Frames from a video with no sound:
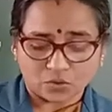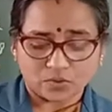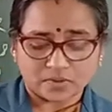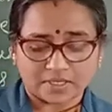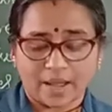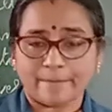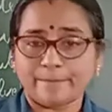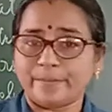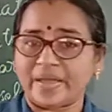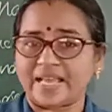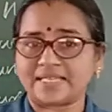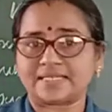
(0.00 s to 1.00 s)
some
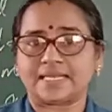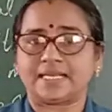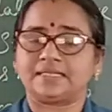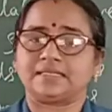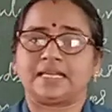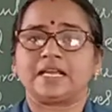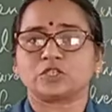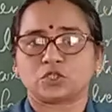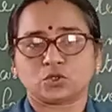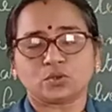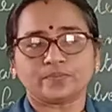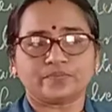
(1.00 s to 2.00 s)
basic things
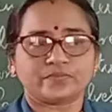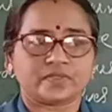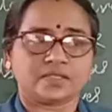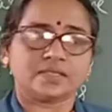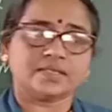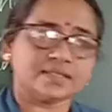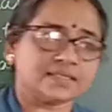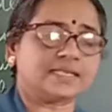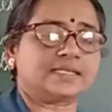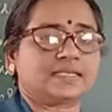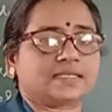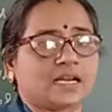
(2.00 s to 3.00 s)
to
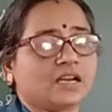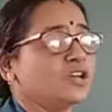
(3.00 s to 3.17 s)
citizen.